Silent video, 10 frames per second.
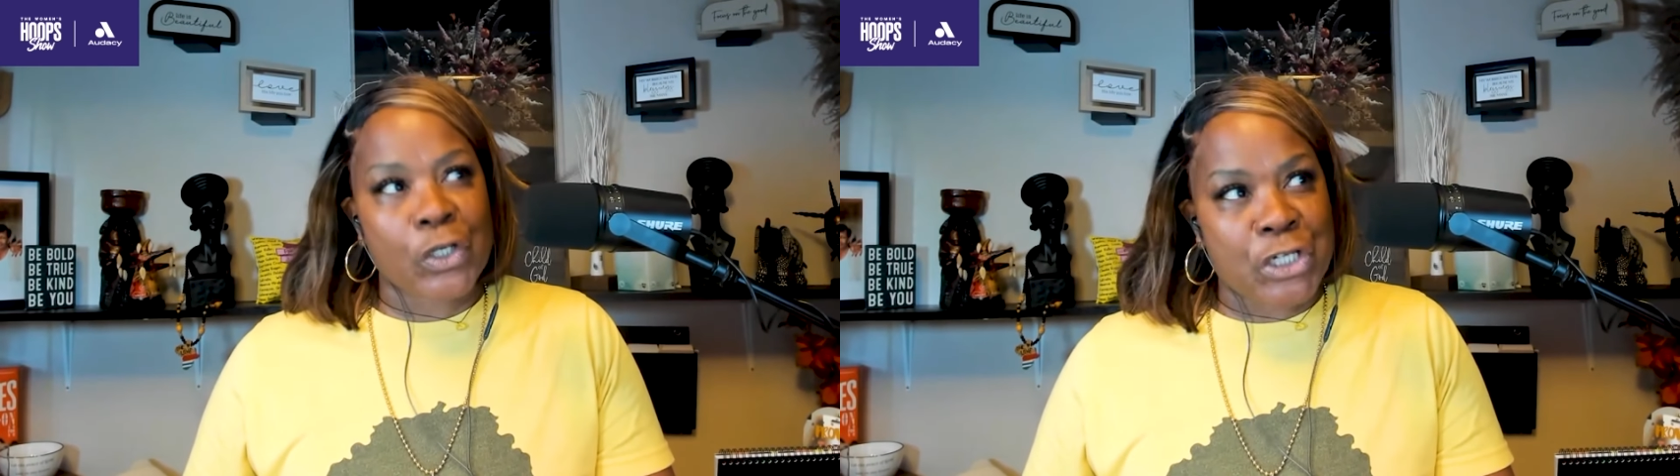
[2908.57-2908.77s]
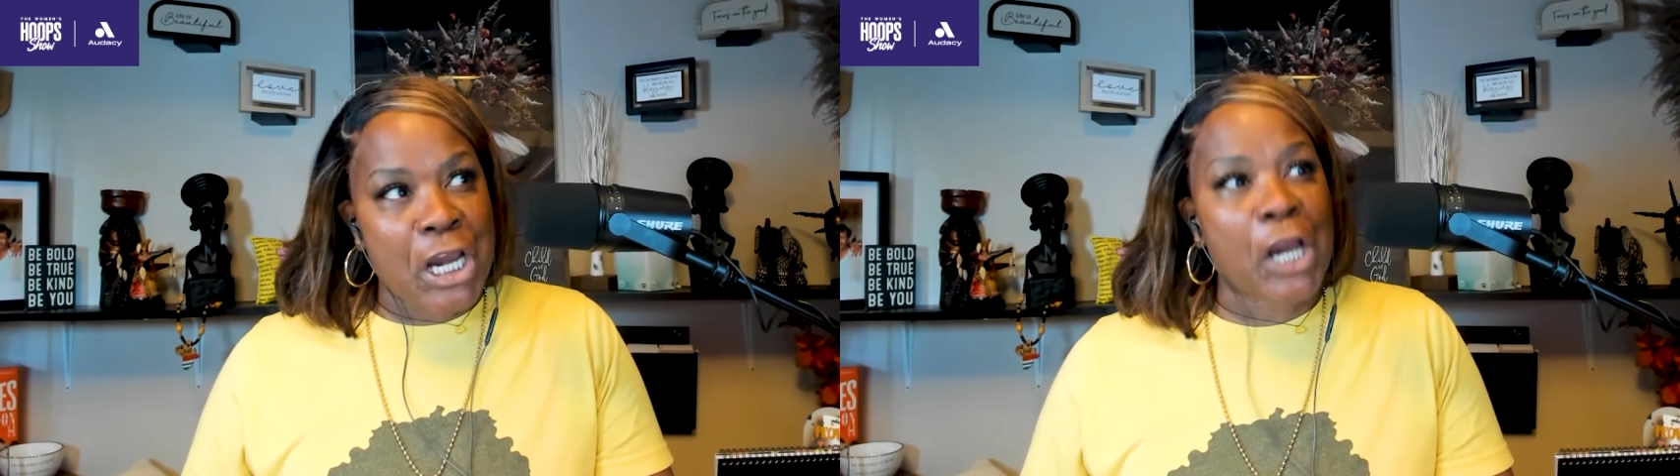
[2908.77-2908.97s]

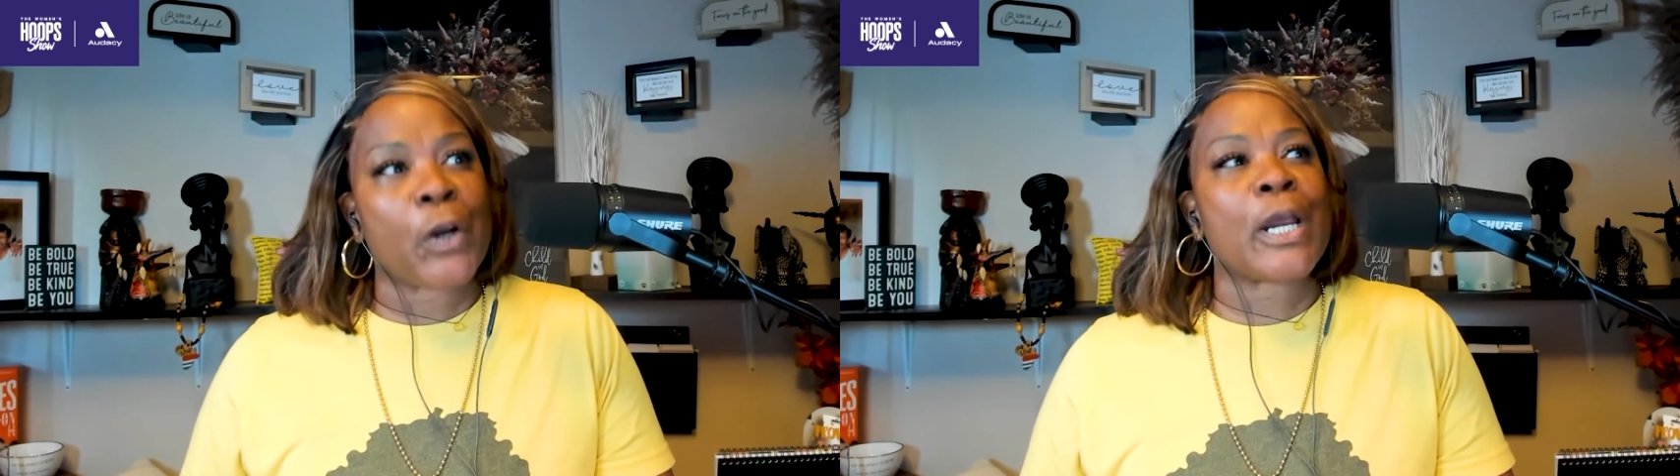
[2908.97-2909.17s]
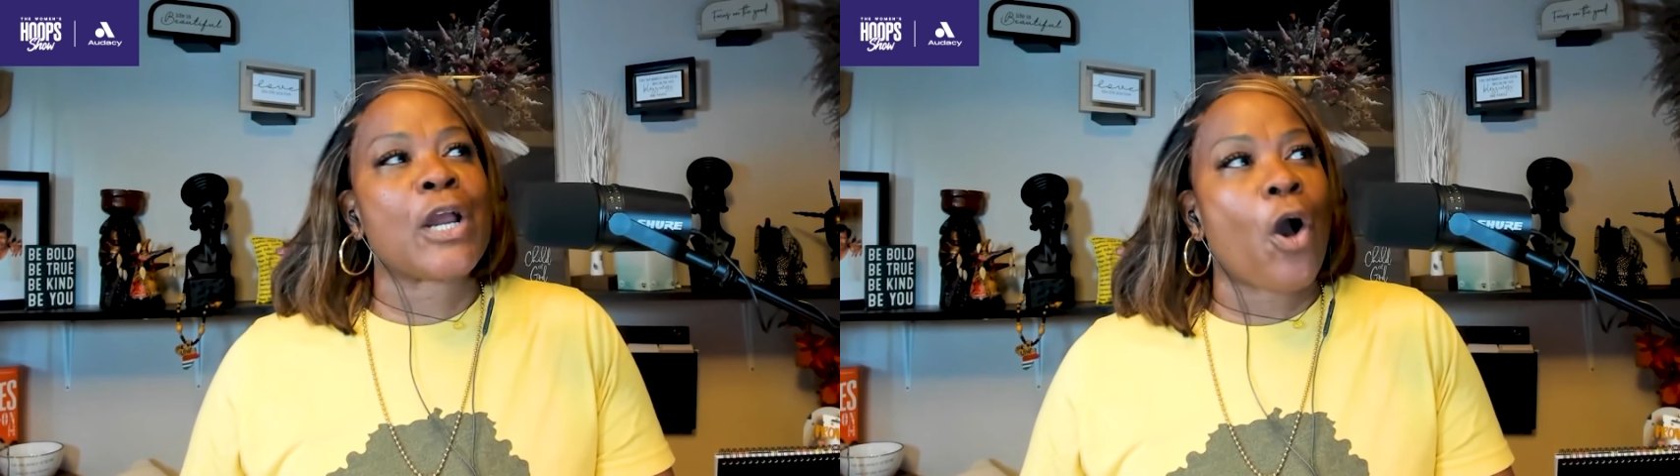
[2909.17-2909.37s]

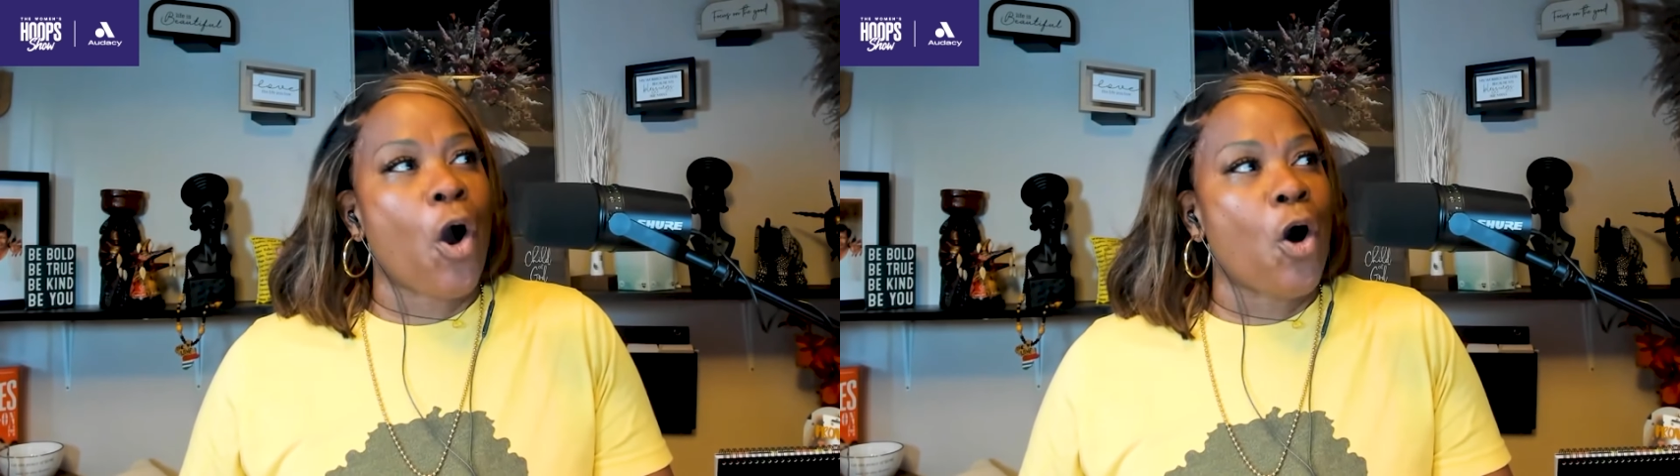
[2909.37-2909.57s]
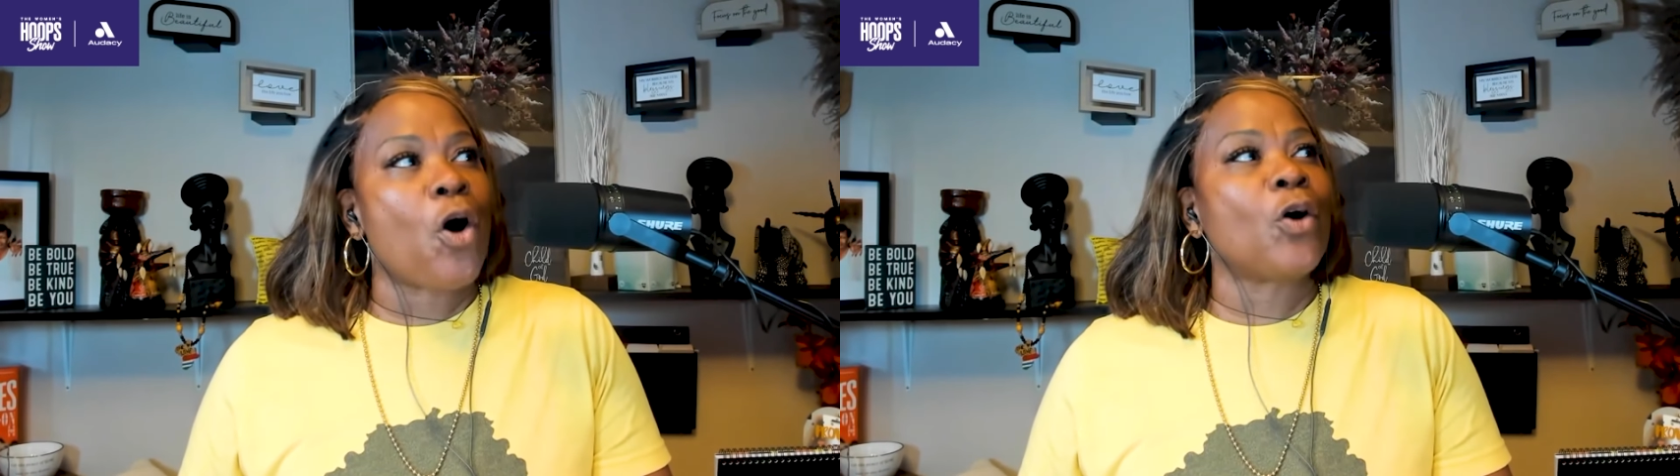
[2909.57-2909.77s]
cheering
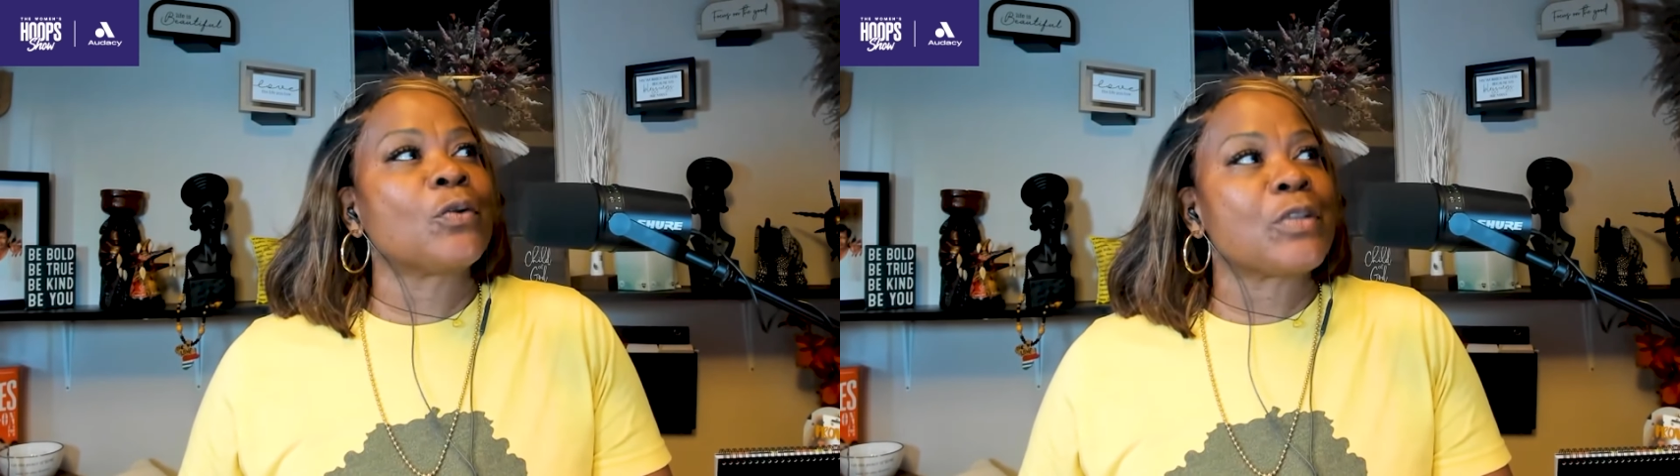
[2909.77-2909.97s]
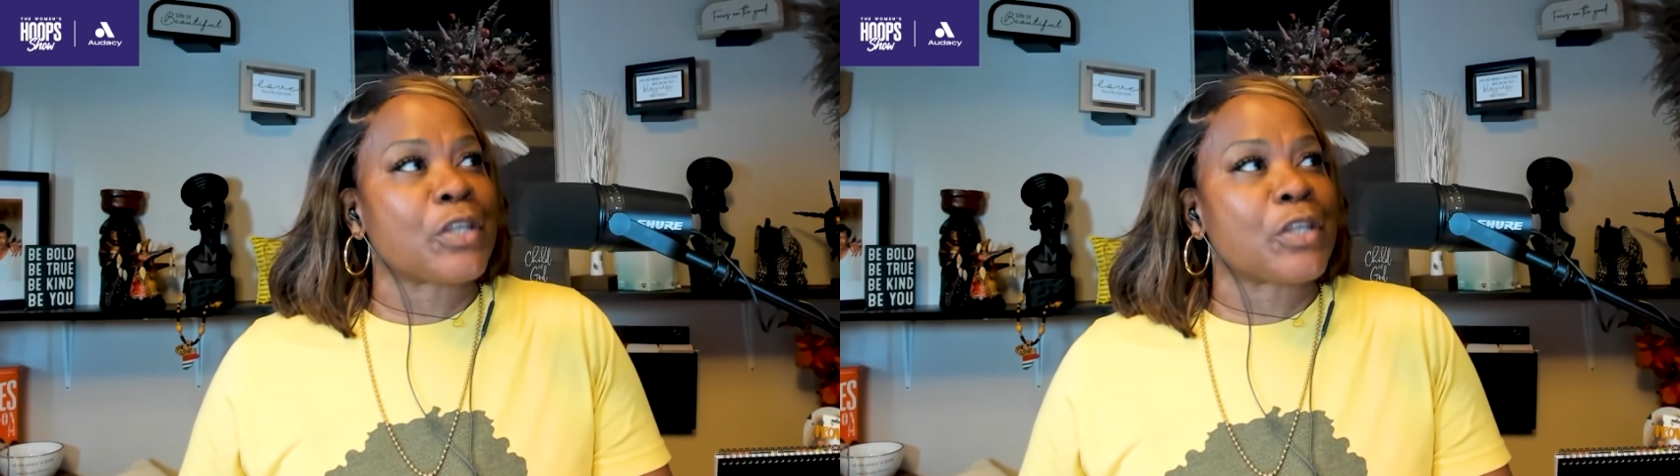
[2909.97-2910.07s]
on